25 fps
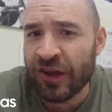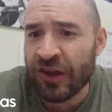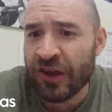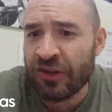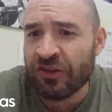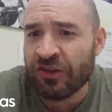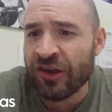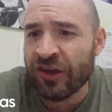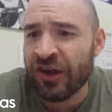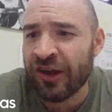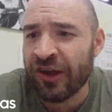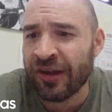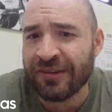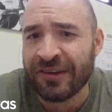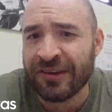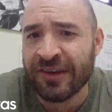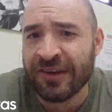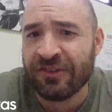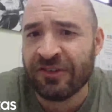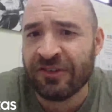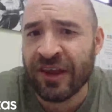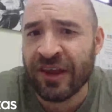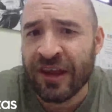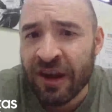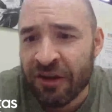school teacher.
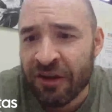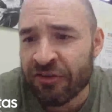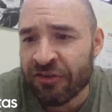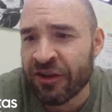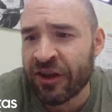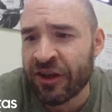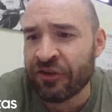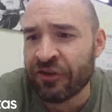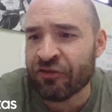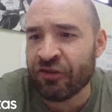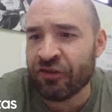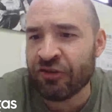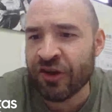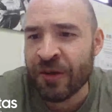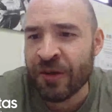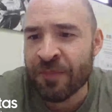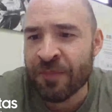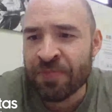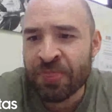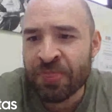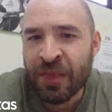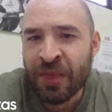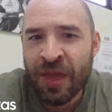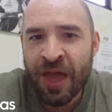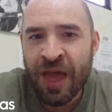I teach English
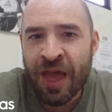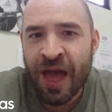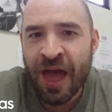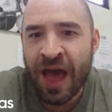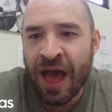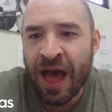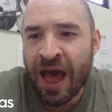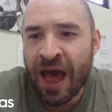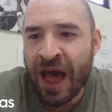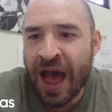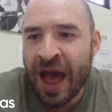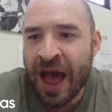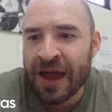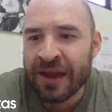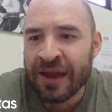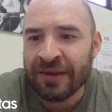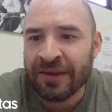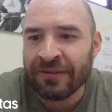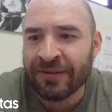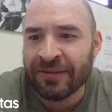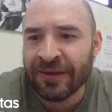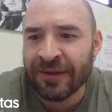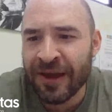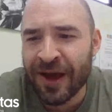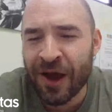literature.
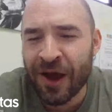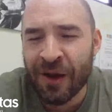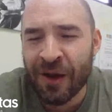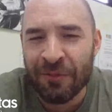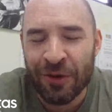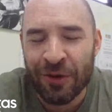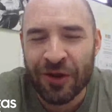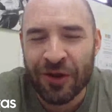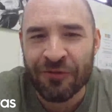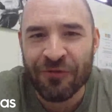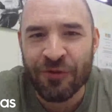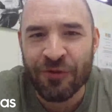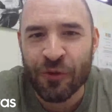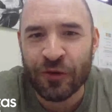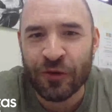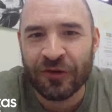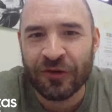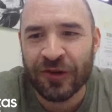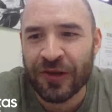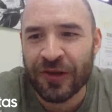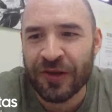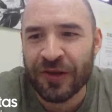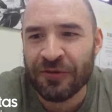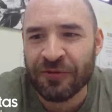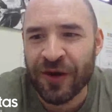And I'm
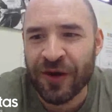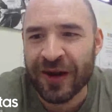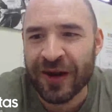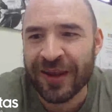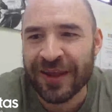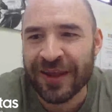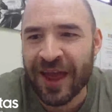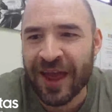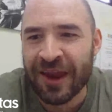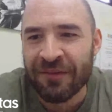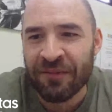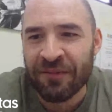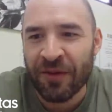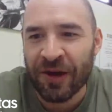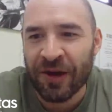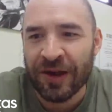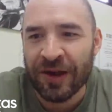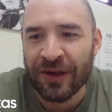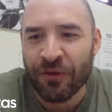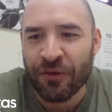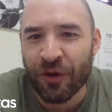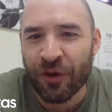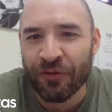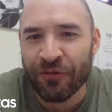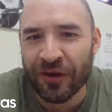looking forward to finally
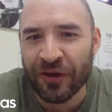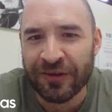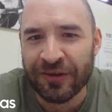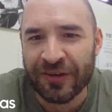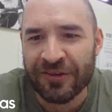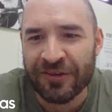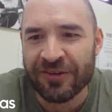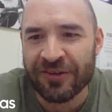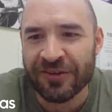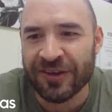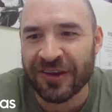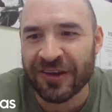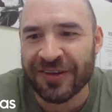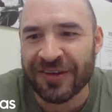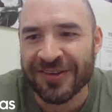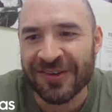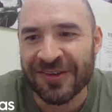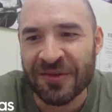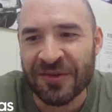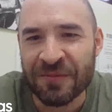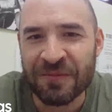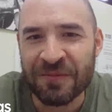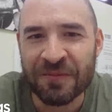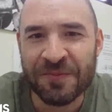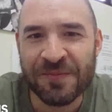getting my qualified teacher
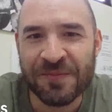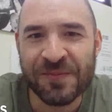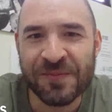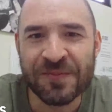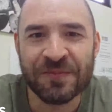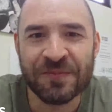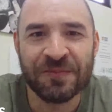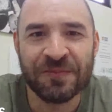status.